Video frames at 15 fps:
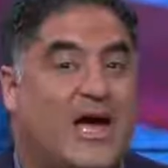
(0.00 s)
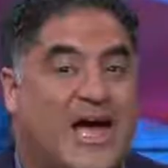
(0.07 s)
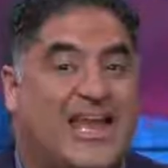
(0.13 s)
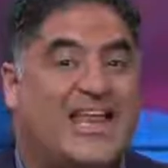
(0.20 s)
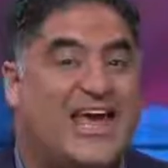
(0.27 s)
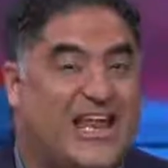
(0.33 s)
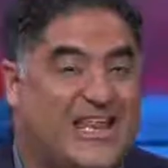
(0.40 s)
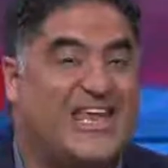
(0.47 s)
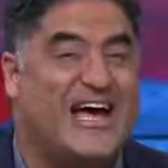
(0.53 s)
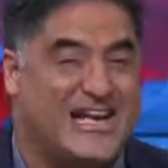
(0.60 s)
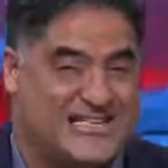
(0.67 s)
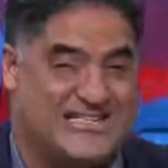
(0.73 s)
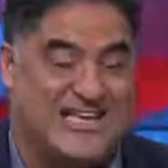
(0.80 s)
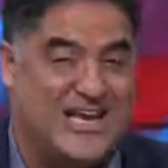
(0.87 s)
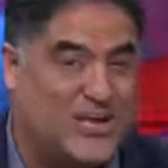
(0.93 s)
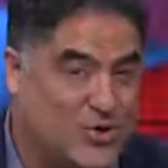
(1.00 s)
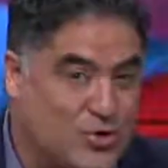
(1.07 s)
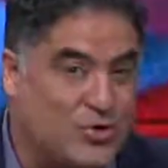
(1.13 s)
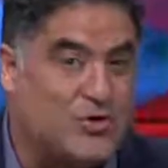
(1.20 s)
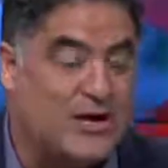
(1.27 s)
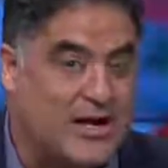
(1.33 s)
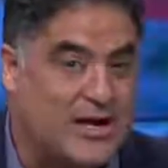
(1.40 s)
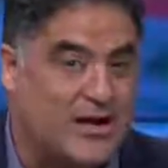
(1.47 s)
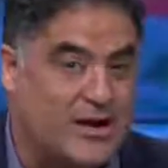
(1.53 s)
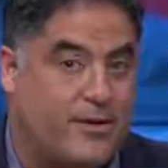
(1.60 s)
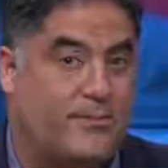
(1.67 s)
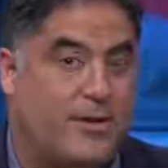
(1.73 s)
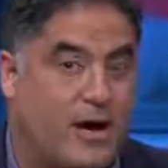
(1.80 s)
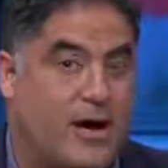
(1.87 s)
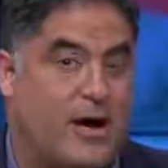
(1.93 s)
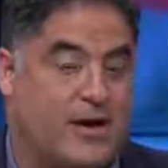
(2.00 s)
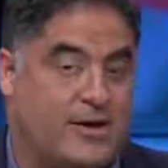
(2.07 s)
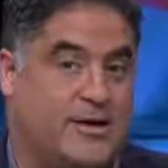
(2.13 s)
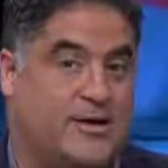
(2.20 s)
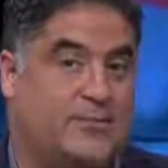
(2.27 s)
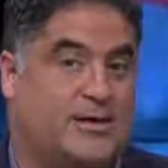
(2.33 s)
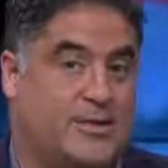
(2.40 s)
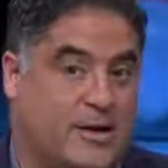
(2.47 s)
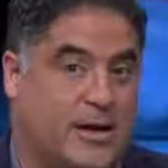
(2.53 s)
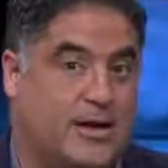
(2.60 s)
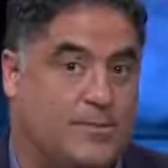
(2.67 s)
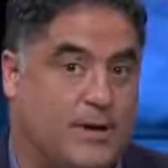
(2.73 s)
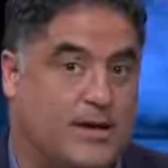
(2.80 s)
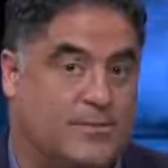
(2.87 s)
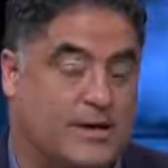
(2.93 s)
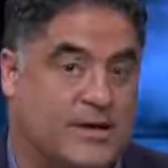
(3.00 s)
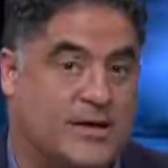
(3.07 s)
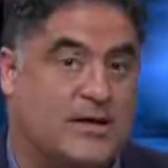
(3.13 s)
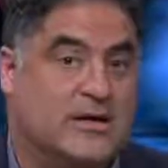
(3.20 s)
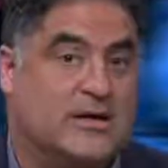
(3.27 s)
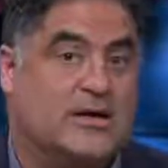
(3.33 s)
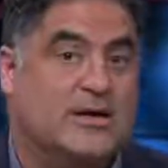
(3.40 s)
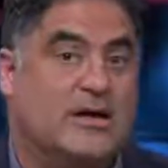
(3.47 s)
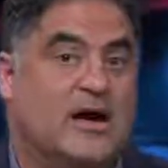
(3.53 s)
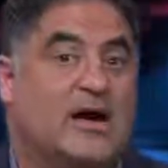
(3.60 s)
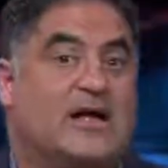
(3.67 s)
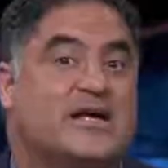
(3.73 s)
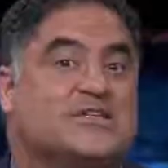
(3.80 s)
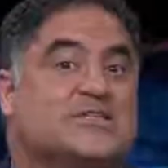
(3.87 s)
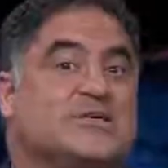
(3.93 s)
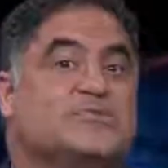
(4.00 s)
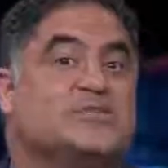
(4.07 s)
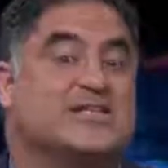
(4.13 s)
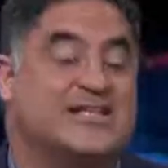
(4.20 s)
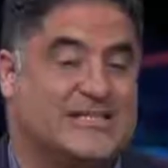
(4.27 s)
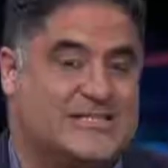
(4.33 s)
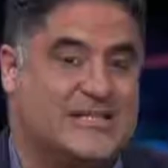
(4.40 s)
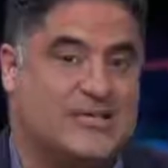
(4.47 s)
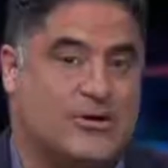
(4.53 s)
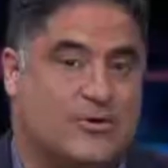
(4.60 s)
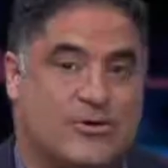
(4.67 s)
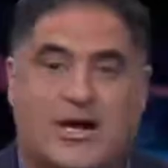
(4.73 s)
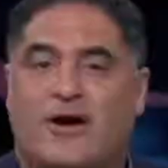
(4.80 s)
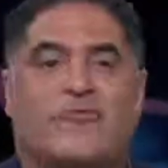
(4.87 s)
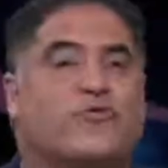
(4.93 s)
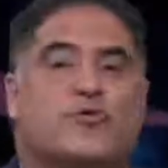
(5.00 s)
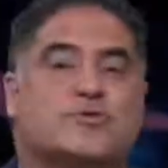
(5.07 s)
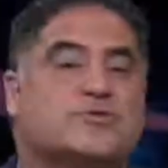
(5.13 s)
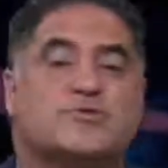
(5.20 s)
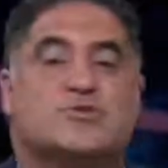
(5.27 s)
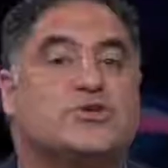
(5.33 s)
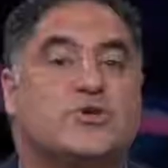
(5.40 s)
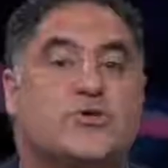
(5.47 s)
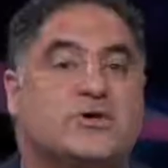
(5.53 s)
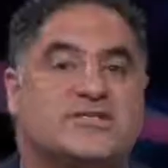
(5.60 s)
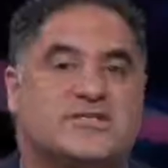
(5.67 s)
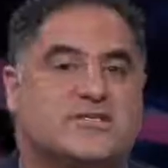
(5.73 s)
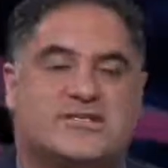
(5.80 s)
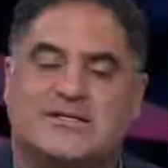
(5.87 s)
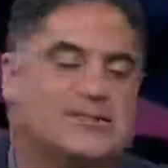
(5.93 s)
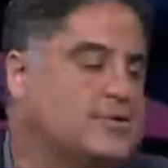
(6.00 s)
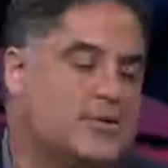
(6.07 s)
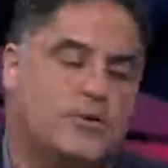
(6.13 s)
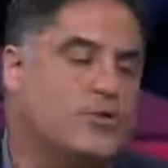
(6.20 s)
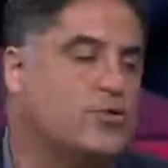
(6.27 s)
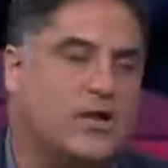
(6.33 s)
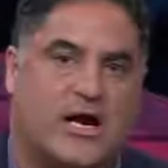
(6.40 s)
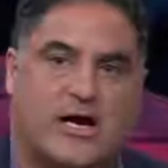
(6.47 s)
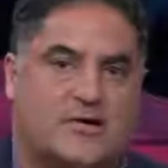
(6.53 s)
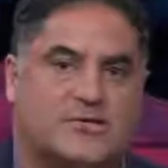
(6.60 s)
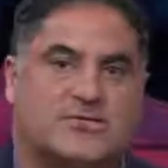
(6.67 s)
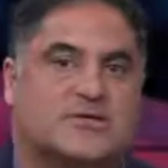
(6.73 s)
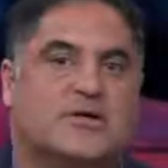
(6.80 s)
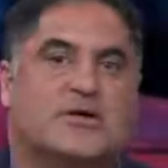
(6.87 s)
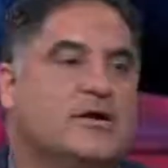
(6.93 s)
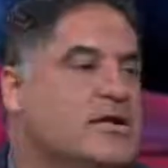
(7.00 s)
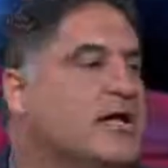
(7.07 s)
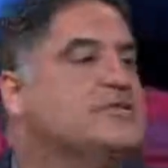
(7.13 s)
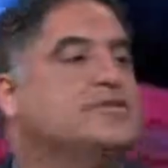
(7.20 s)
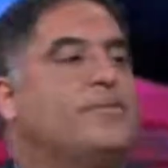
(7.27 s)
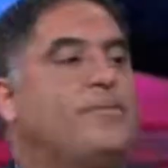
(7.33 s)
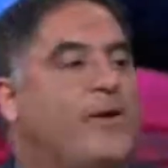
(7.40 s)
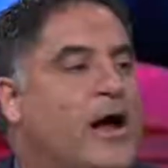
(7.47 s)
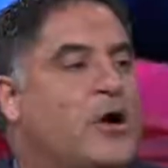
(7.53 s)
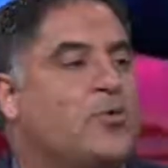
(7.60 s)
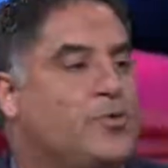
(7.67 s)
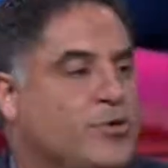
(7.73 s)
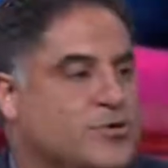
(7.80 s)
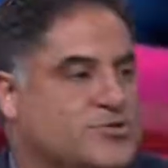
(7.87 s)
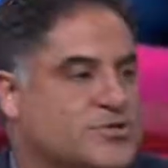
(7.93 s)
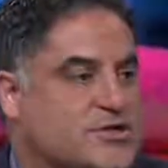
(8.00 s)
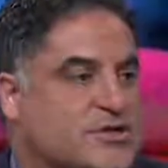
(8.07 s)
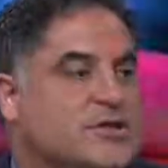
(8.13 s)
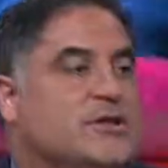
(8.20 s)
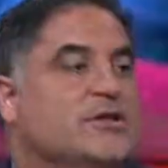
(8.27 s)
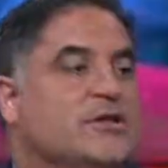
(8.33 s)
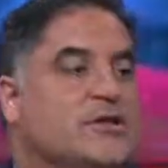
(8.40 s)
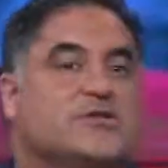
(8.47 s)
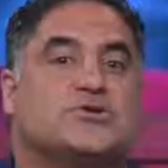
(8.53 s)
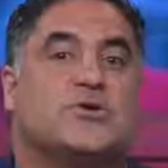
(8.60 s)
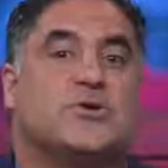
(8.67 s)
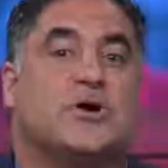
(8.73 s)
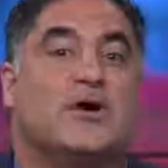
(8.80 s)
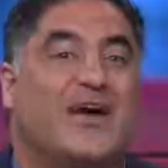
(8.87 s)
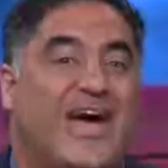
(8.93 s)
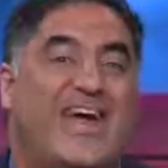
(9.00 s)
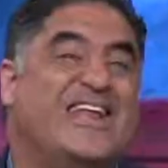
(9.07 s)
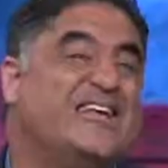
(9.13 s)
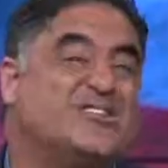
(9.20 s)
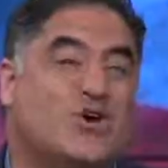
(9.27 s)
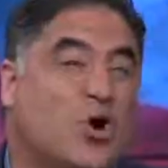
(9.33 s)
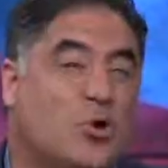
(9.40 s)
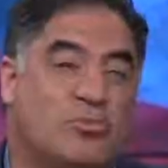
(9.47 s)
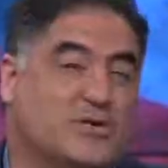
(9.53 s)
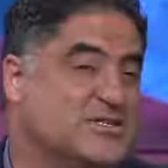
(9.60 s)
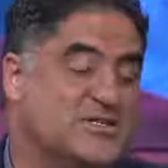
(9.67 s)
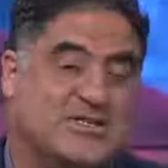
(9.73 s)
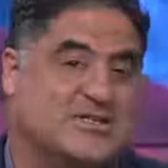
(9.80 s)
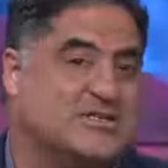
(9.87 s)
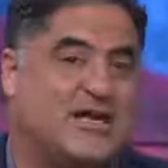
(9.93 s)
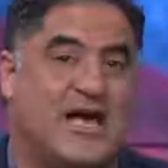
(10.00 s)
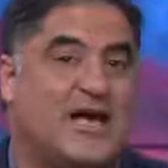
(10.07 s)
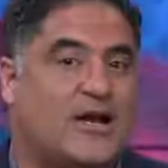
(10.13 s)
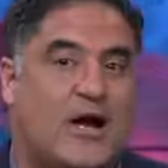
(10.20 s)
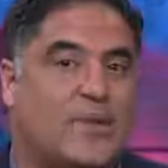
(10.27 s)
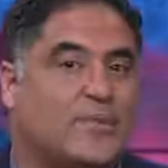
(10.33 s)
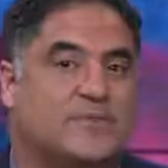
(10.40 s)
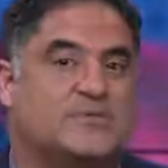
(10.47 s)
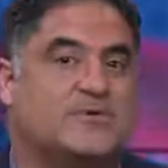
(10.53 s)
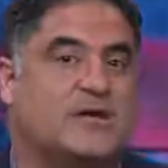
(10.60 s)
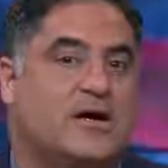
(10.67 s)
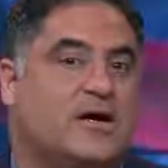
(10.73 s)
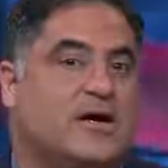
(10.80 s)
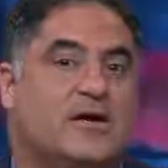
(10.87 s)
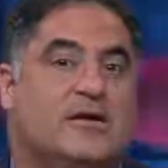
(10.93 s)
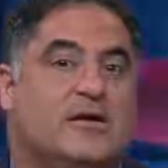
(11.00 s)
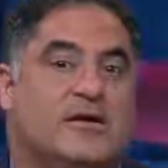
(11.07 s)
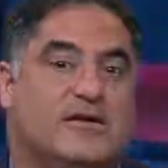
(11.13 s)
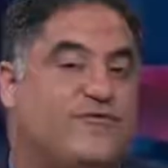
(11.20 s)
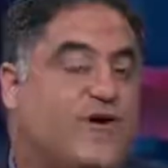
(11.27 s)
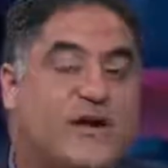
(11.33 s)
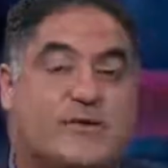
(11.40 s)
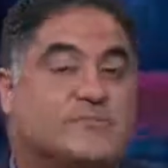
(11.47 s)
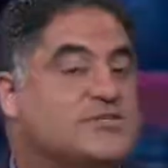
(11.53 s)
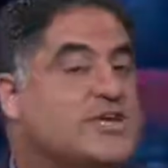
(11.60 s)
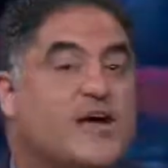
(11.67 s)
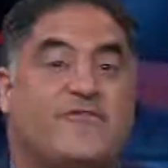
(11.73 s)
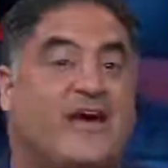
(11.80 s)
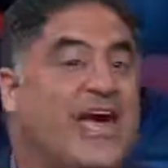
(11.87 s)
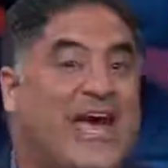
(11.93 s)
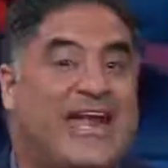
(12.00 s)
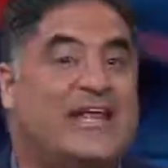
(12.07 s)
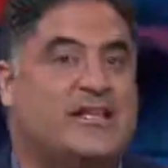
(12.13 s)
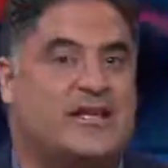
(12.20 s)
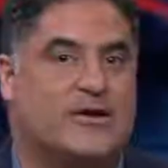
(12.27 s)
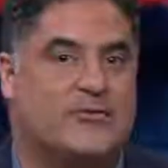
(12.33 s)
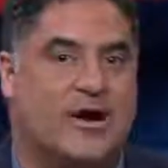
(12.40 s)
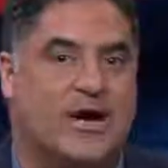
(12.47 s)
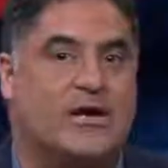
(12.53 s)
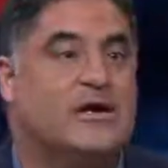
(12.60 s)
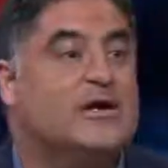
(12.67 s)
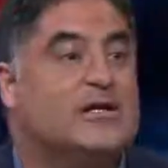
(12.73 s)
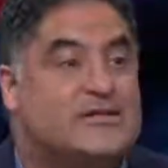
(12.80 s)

And, and yes, and urinated on, on him in, in public because he was a Latino. Now, of course, he was a US citizen, who cares? That's a brown person, let's go, and he's homeless, he can't help him uh, defend himself, anything, right?